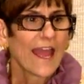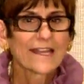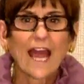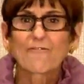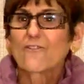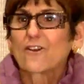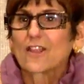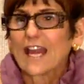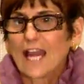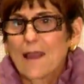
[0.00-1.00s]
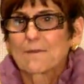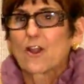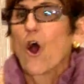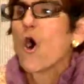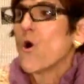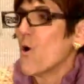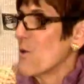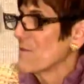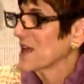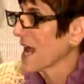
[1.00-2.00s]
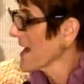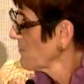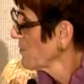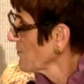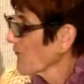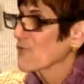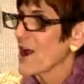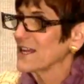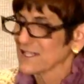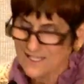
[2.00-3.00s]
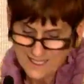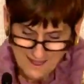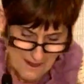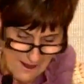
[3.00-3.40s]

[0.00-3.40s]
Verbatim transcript: and I feel like I'm at home, that I am with friends